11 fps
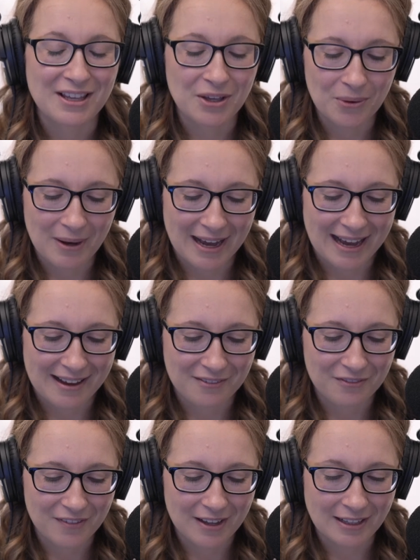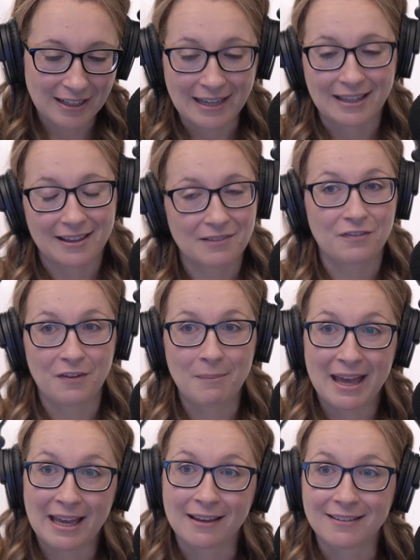you have, like, for
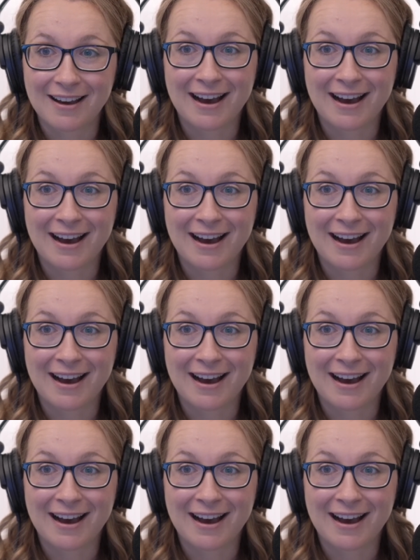me,